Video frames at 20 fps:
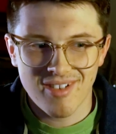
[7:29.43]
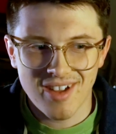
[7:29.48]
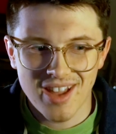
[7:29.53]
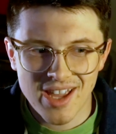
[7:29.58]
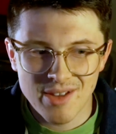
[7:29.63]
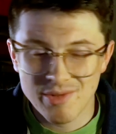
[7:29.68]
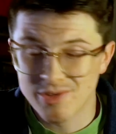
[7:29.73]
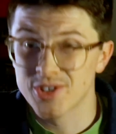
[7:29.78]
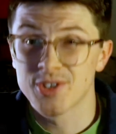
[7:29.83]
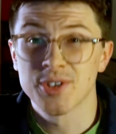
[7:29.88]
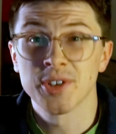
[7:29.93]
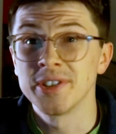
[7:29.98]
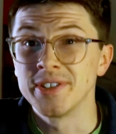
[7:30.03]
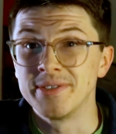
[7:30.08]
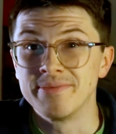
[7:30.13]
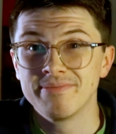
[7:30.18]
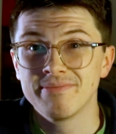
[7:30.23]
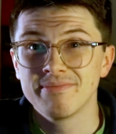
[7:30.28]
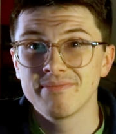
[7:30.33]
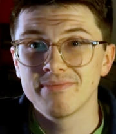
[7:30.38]
it was a joy.
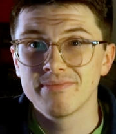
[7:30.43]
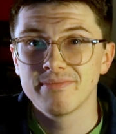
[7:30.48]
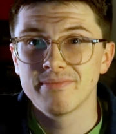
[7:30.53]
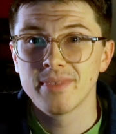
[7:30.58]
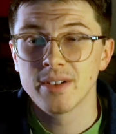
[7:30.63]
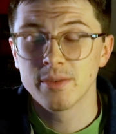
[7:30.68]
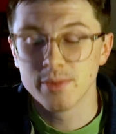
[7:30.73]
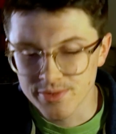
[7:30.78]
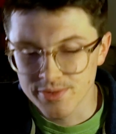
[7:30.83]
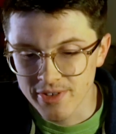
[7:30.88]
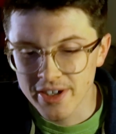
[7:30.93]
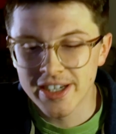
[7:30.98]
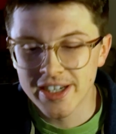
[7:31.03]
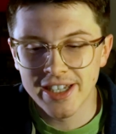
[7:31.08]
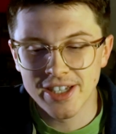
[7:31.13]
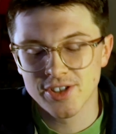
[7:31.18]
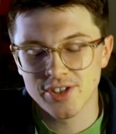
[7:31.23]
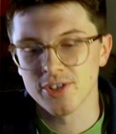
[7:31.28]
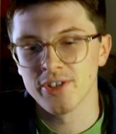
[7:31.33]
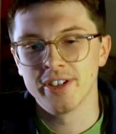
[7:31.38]
It was
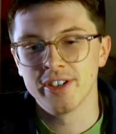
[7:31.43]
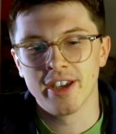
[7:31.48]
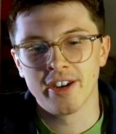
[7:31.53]
really a joy.